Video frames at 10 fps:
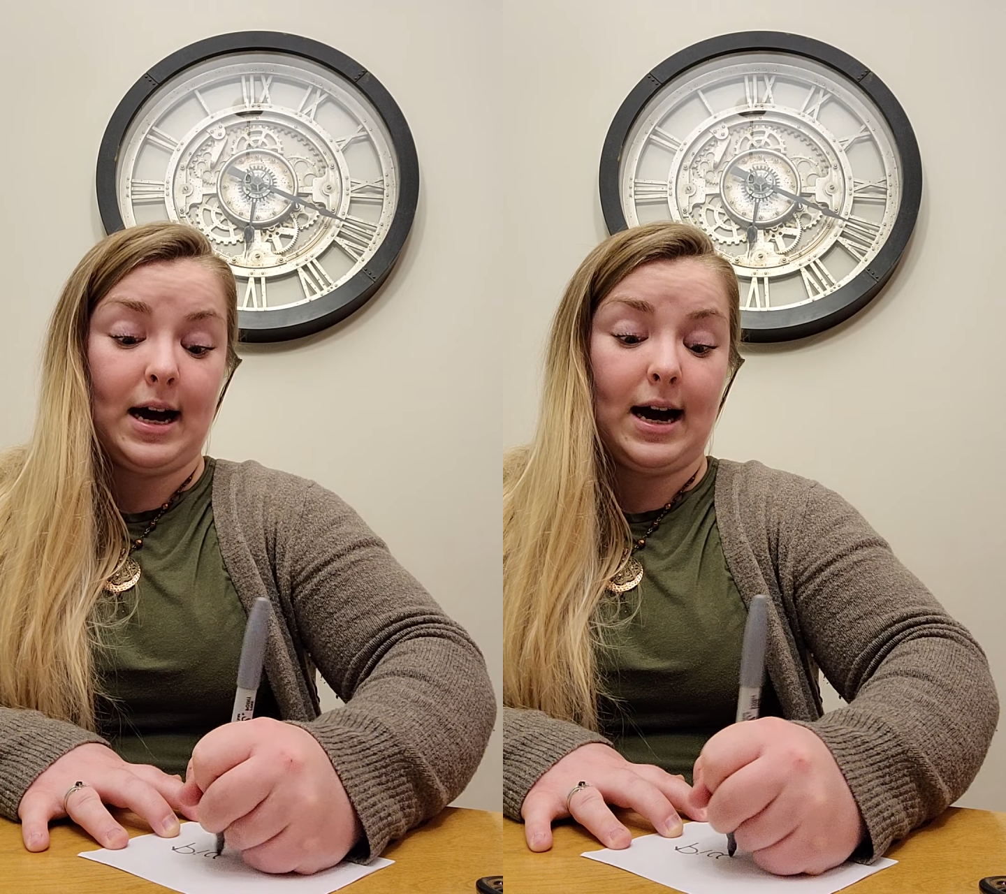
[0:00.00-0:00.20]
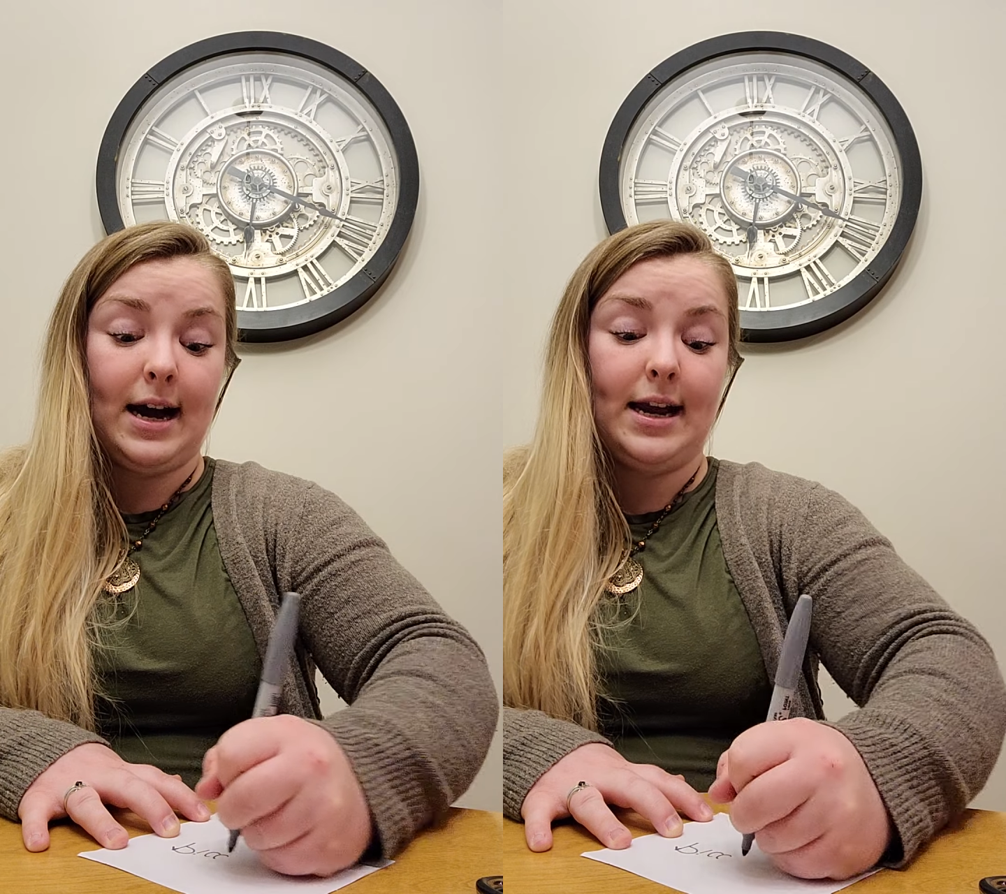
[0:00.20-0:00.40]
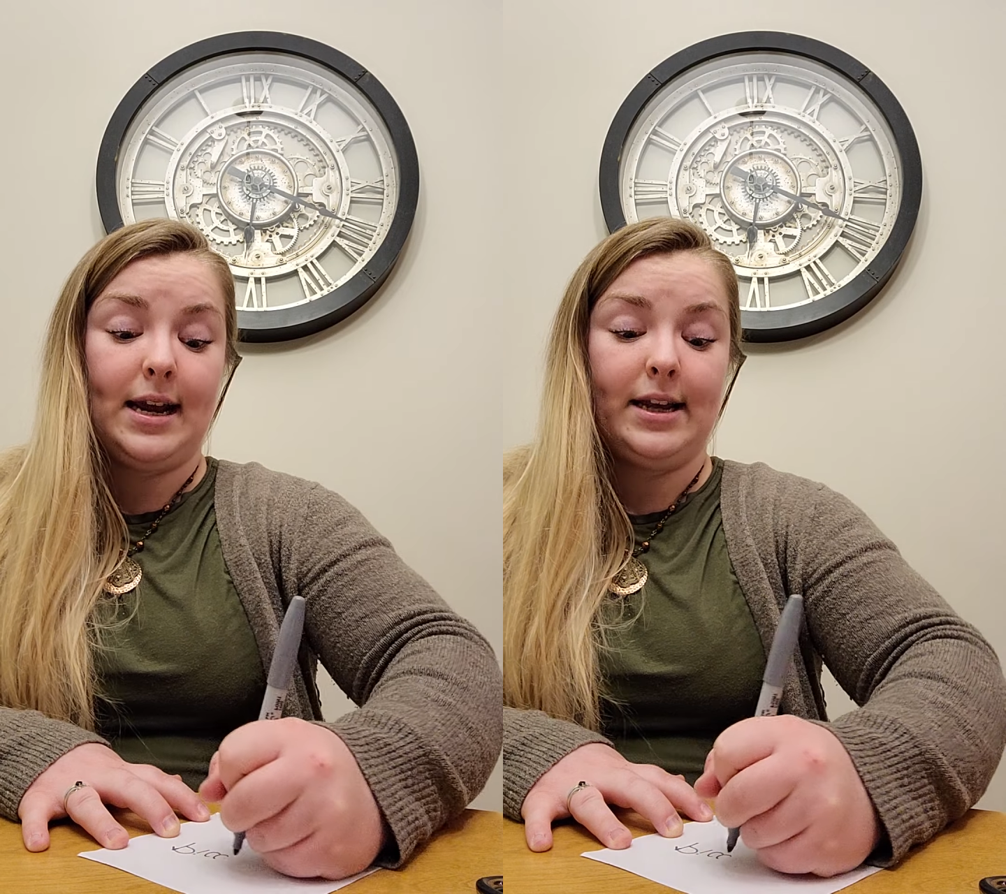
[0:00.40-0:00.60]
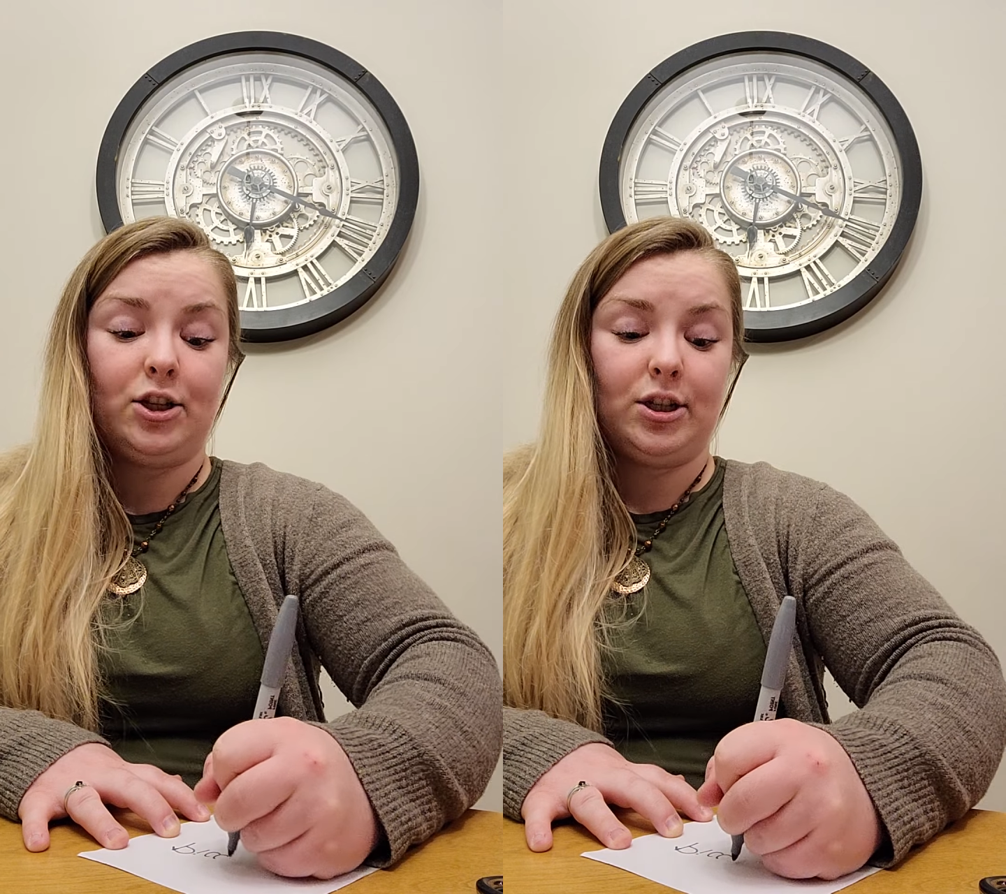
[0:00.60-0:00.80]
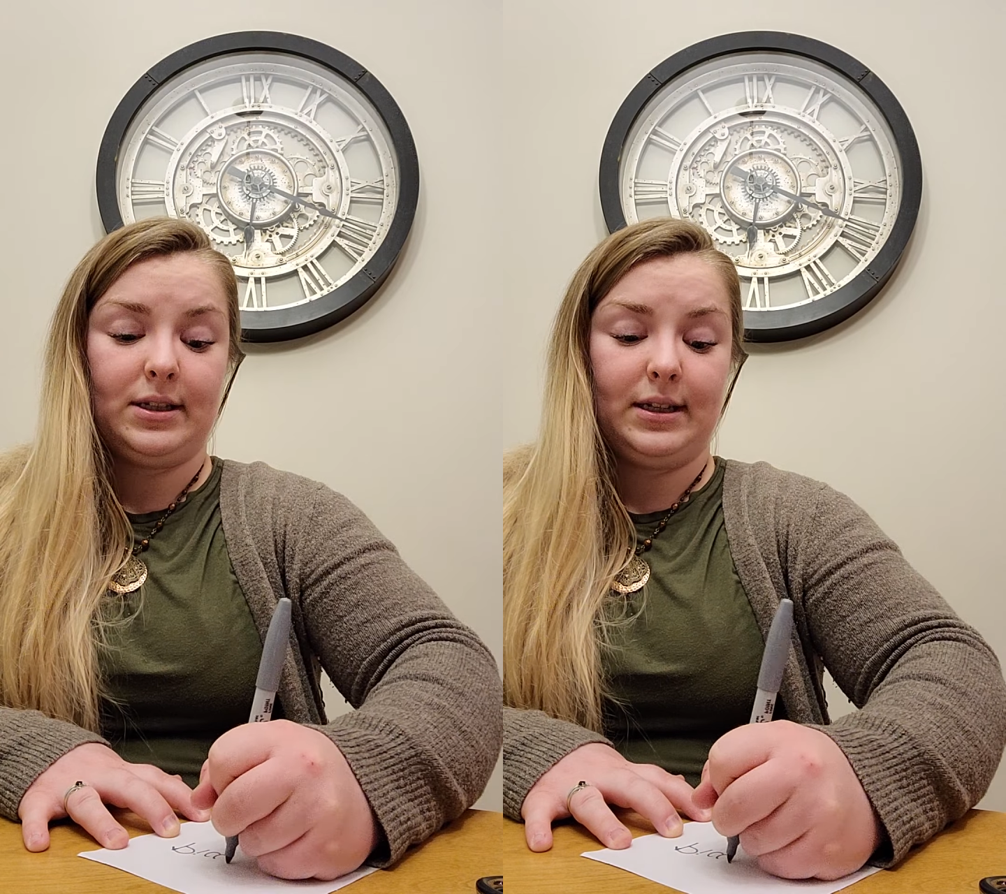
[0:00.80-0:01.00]
I
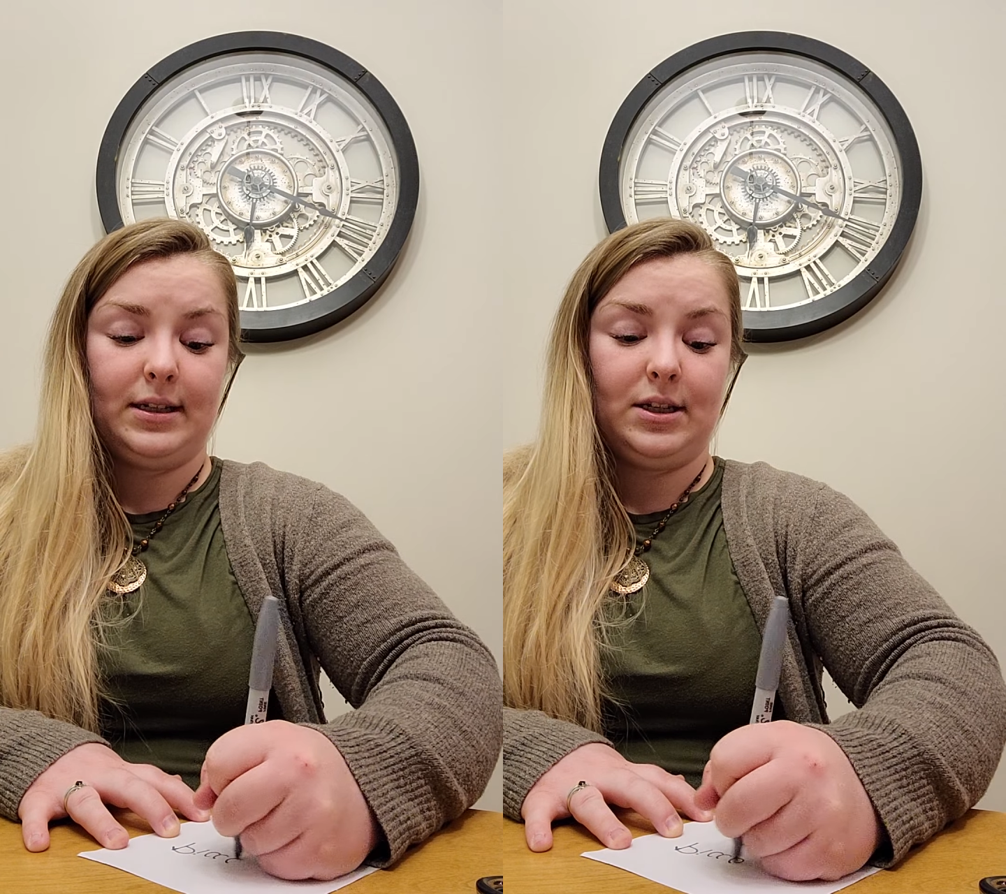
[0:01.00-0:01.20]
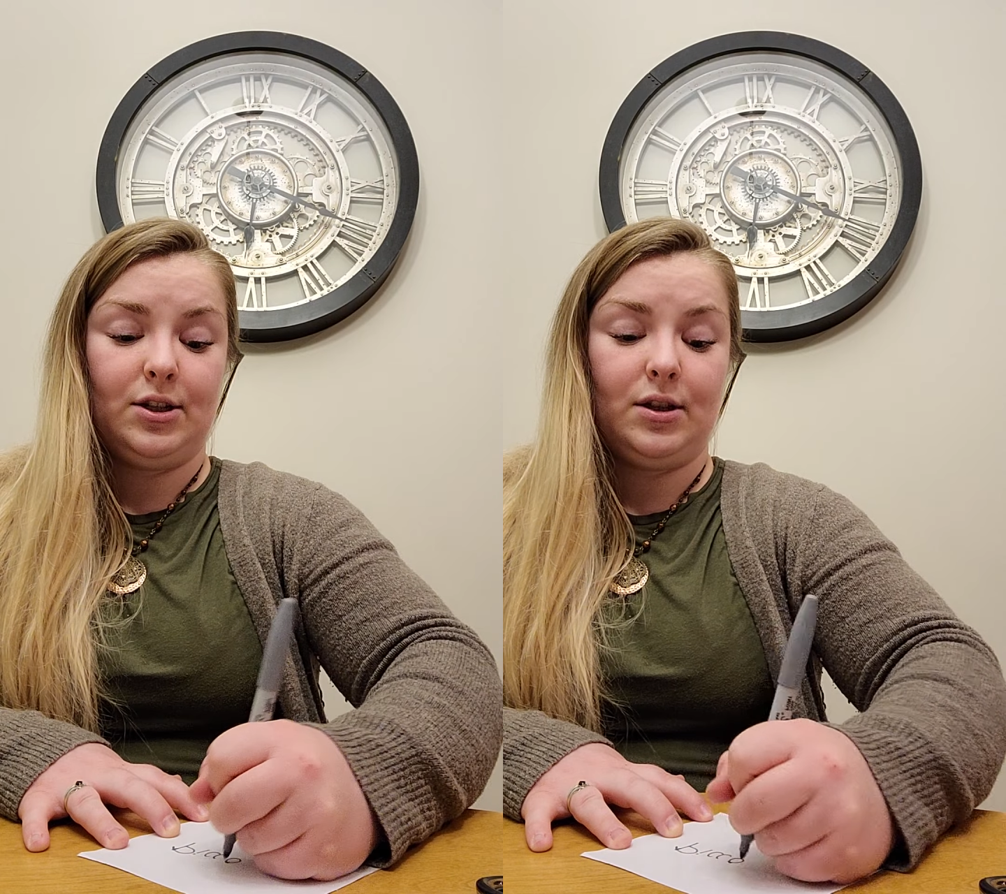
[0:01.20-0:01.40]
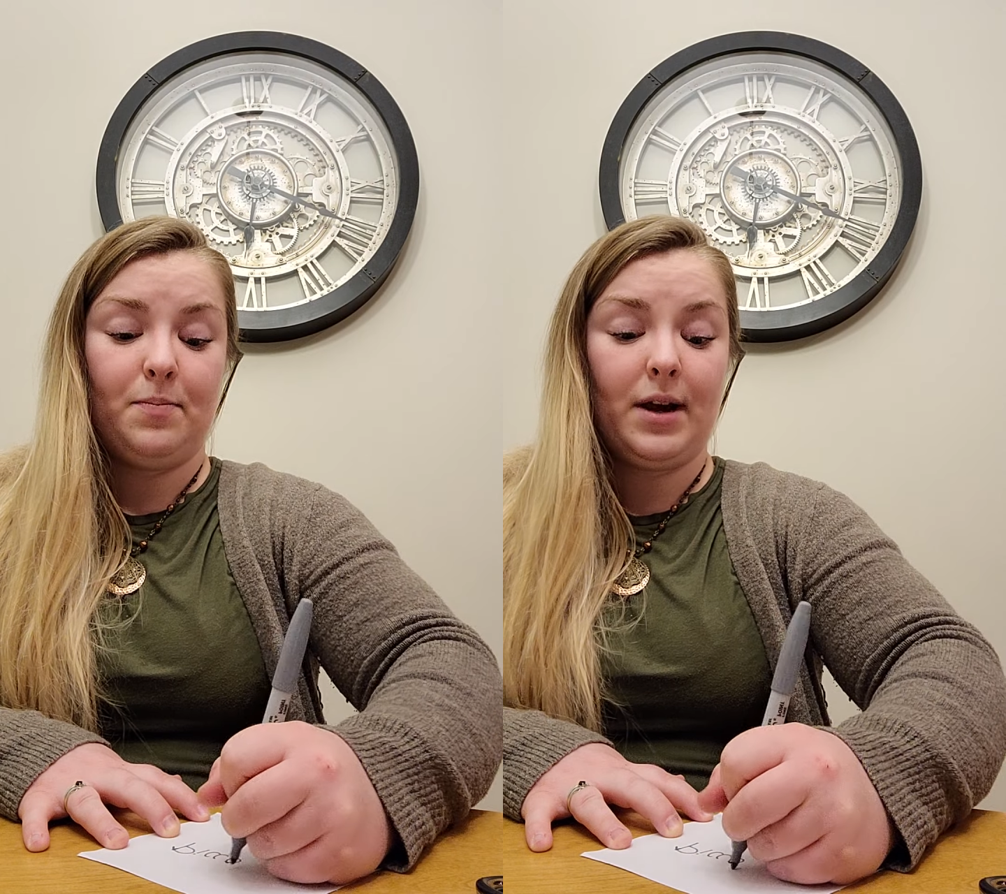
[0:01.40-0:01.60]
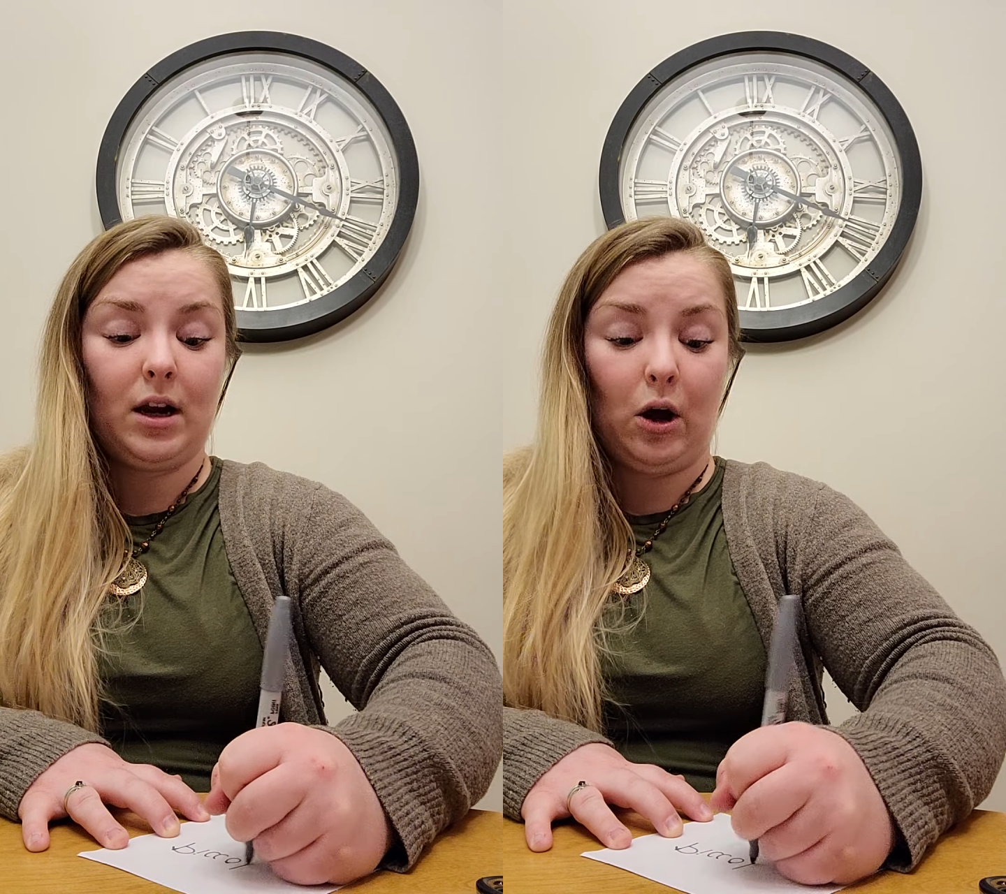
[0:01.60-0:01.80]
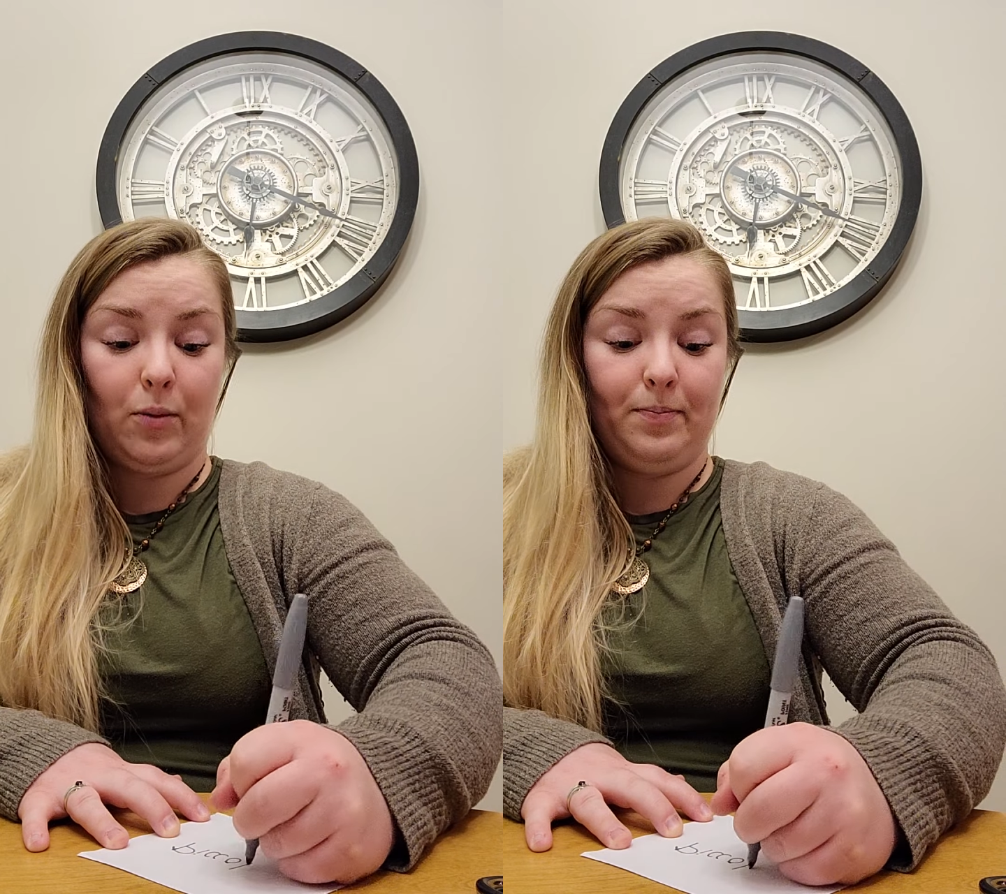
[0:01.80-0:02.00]
just listened to the
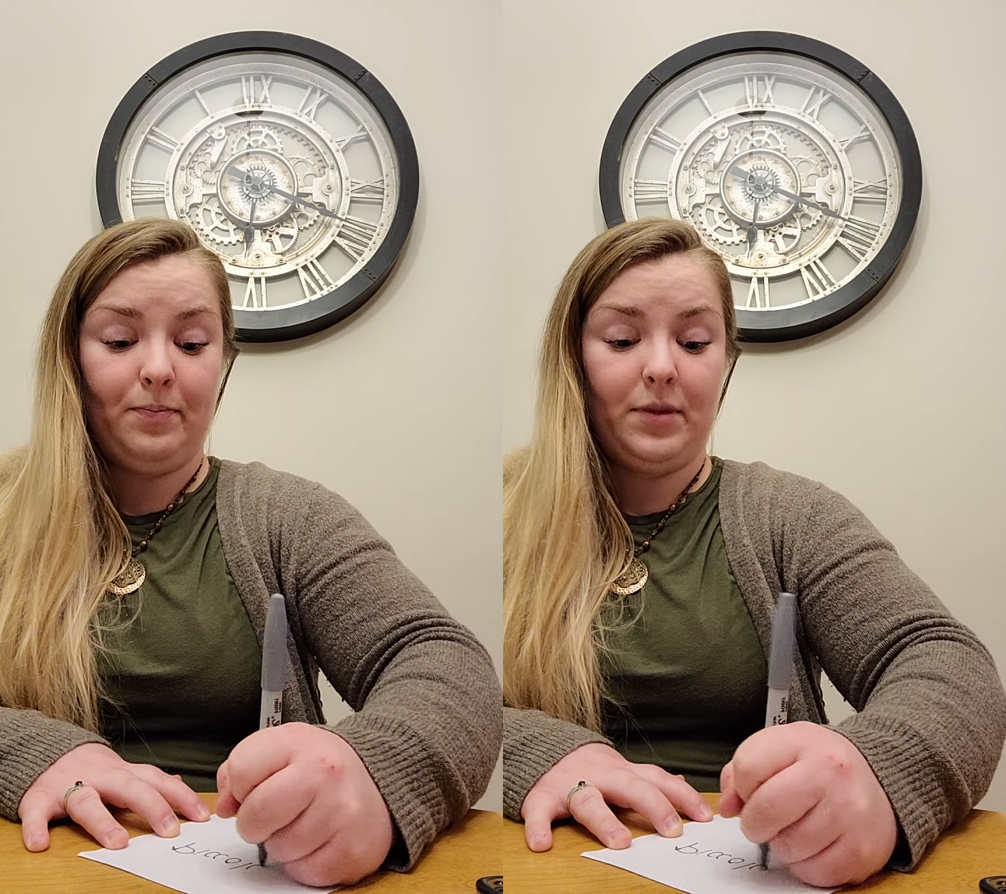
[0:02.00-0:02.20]
piccolo.